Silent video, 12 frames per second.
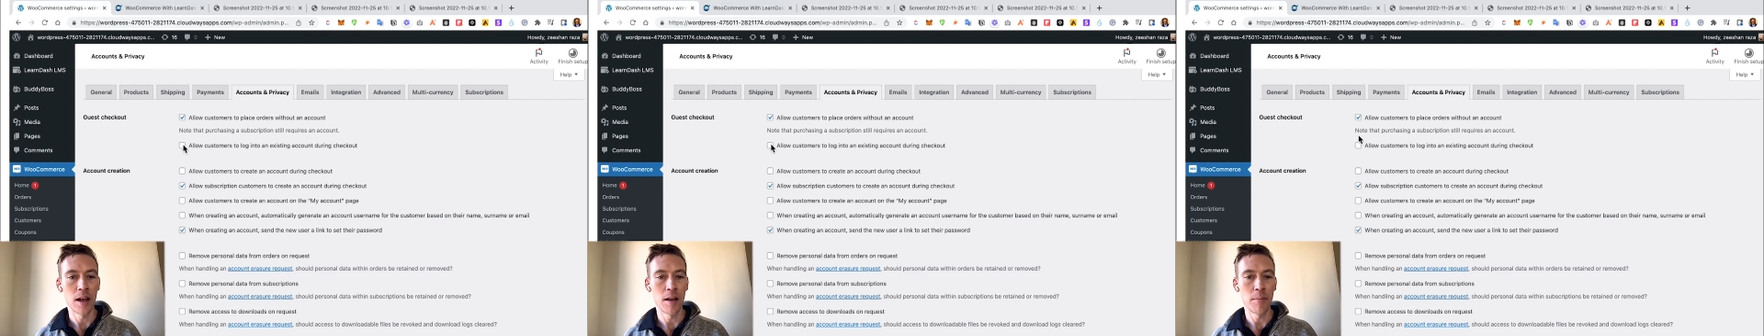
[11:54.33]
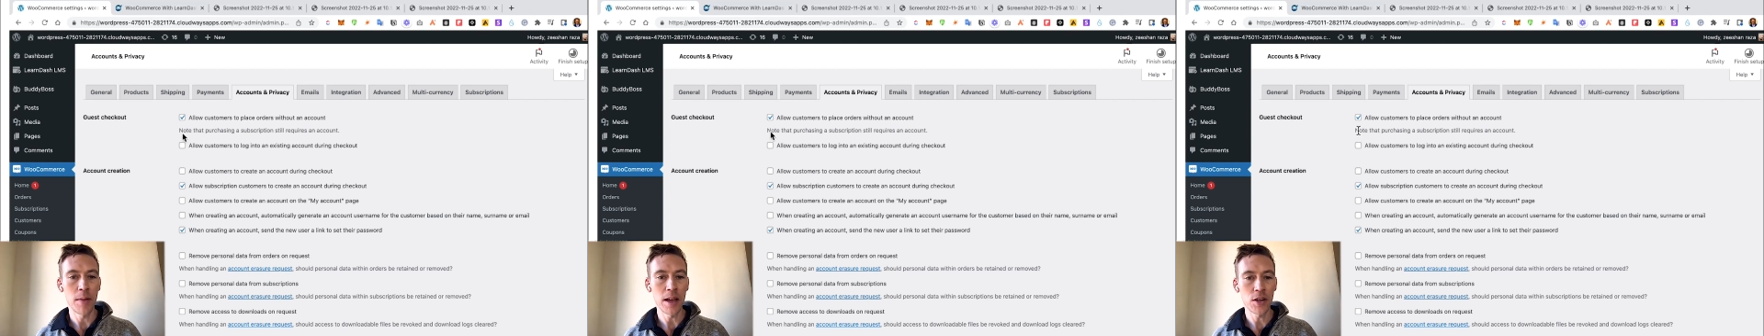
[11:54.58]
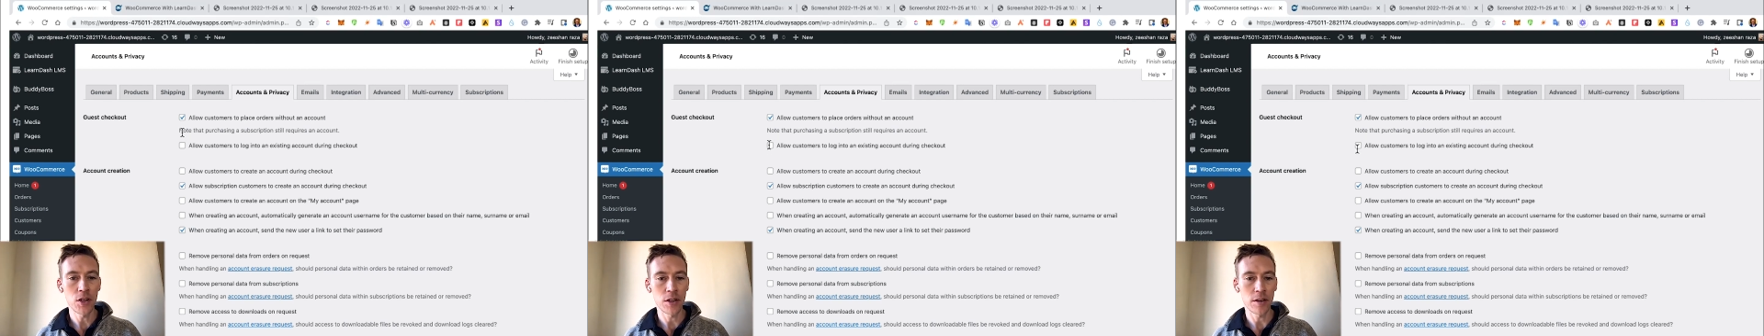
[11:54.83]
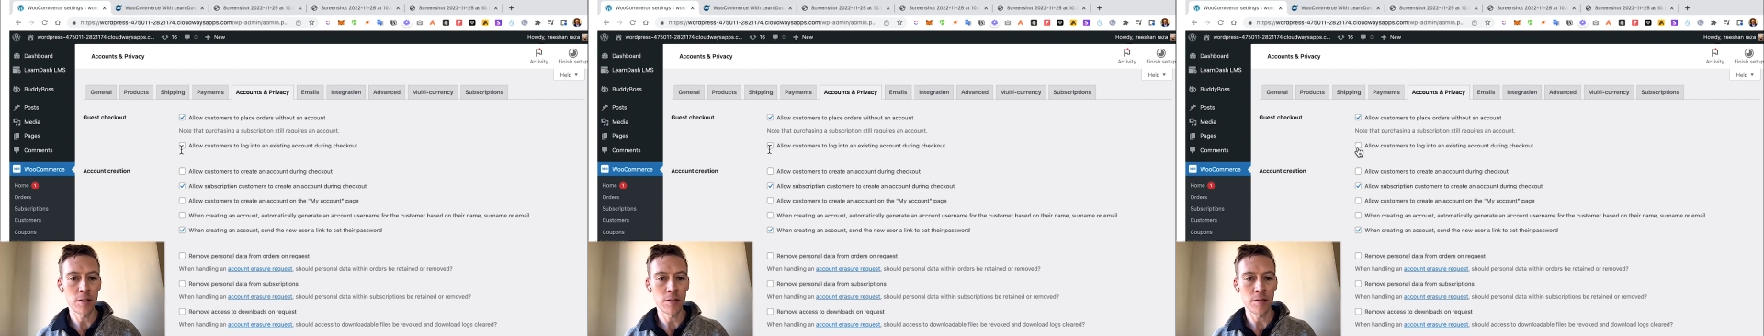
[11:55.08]
Uh, make
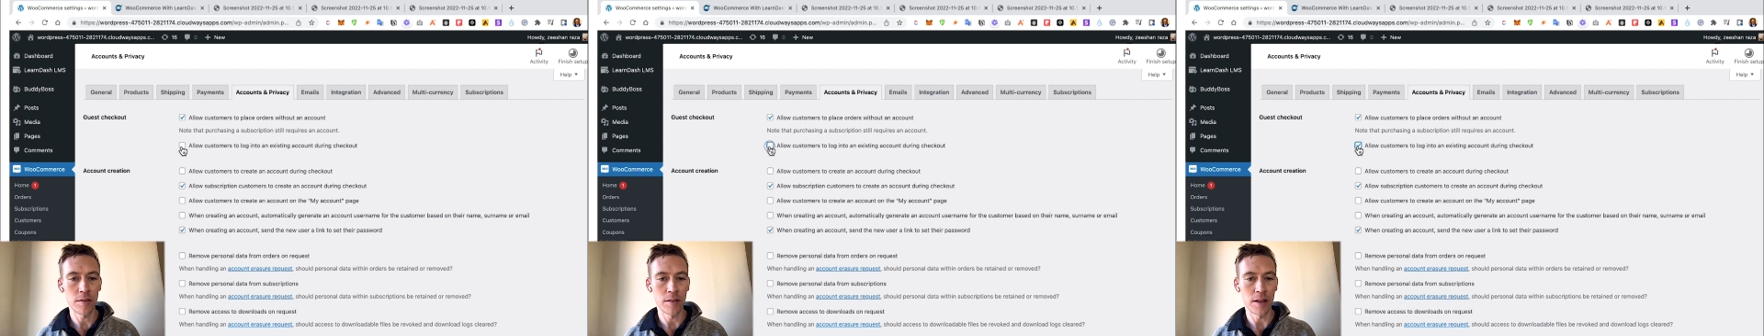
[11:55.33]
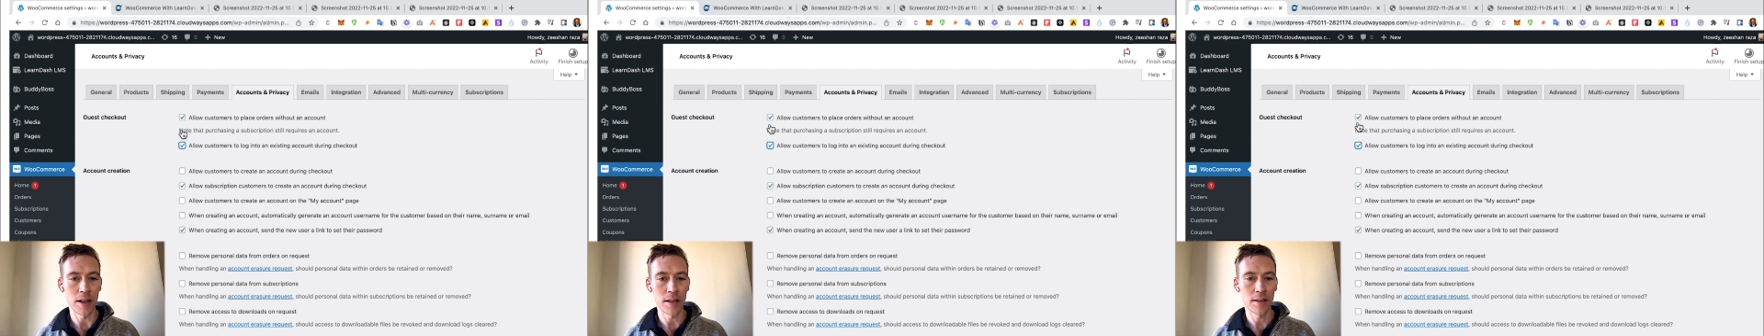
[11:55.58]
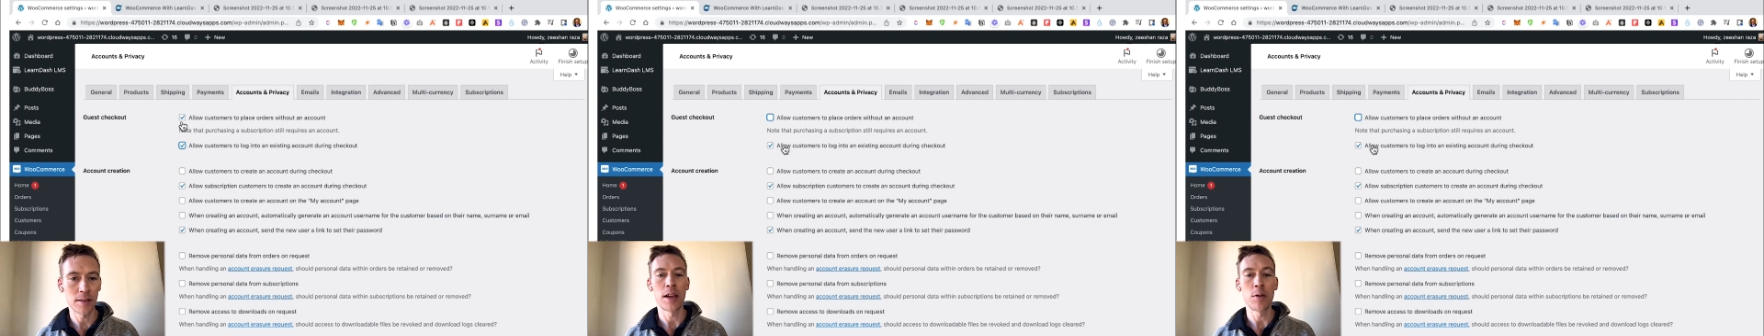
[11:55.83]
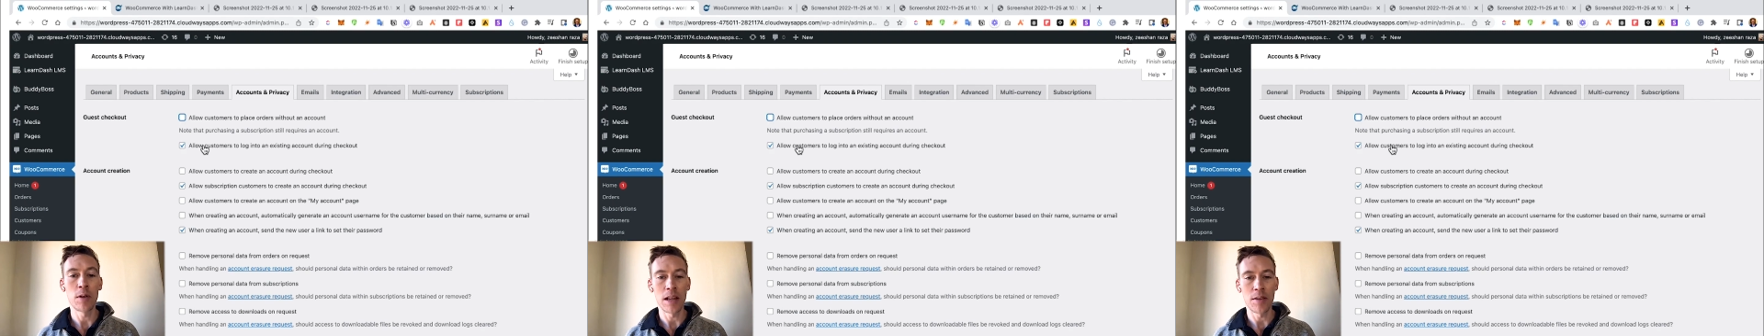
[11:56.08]
sure that
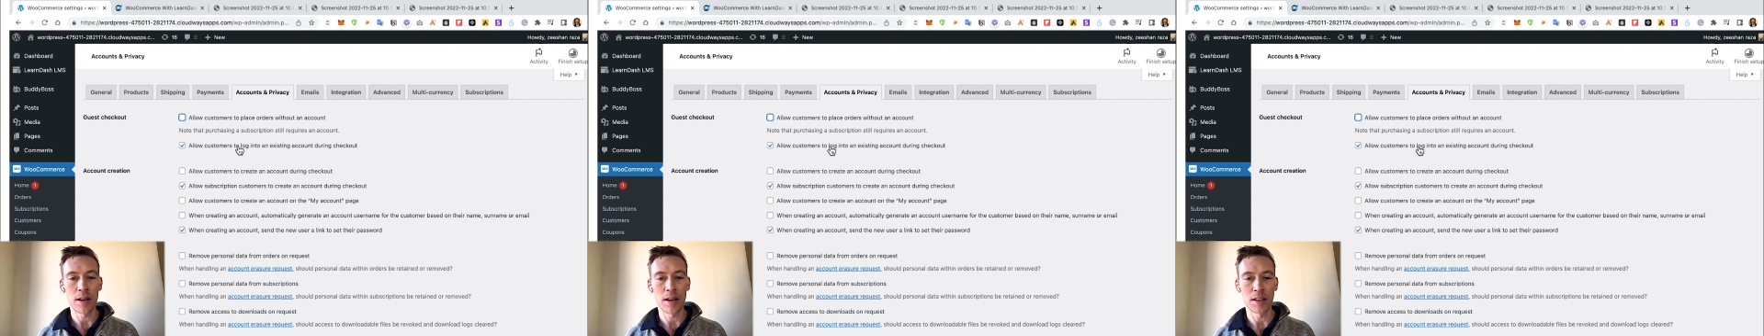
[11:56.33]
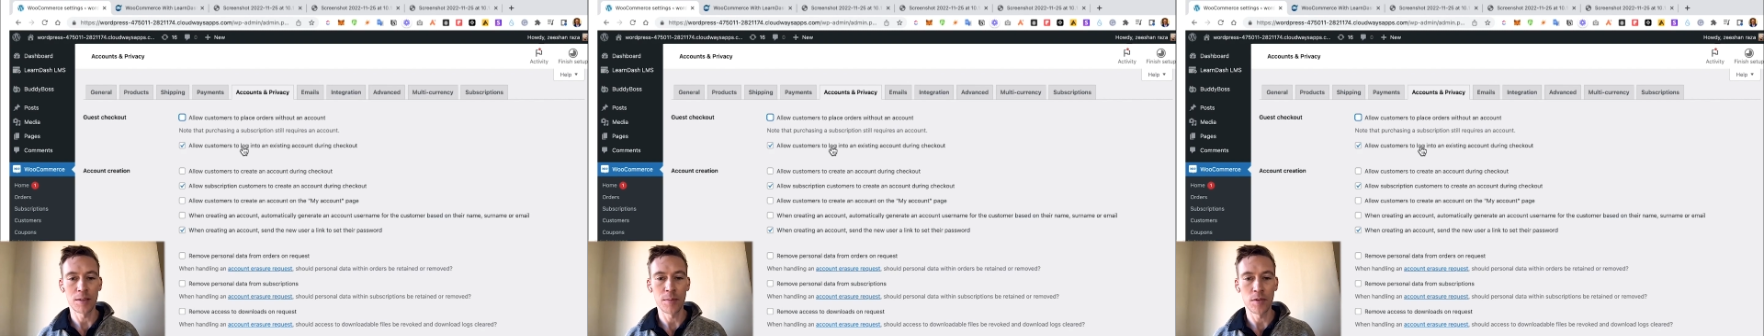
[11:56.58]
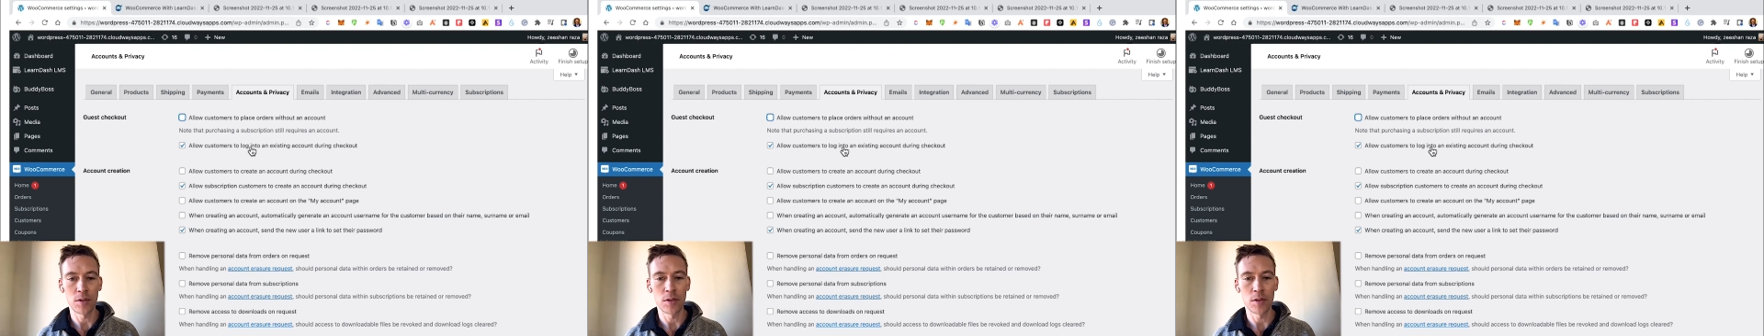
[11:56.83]
you allow the customers